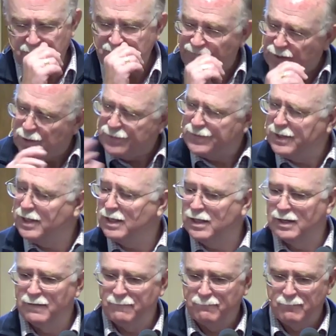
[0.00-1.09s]
It's
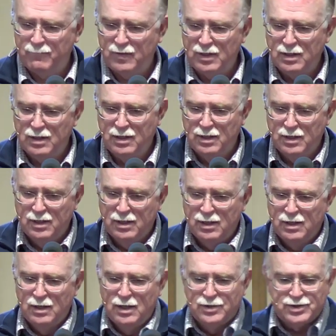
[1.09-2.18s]
filthy.
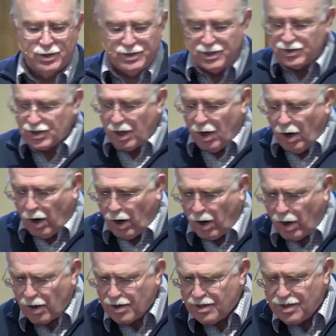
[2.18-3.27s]
So these
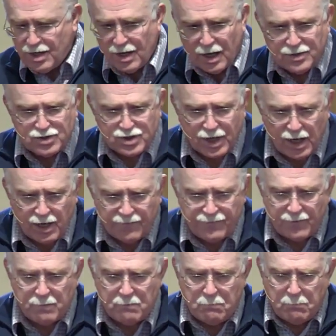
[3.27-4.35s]
hardened,
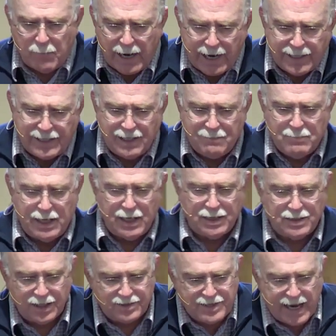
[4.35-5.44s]
tough mining
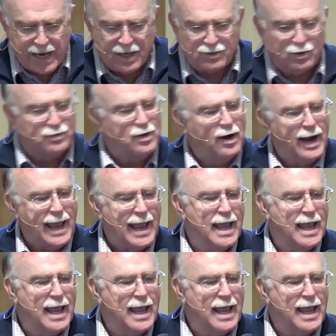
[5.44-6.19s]
men get down on their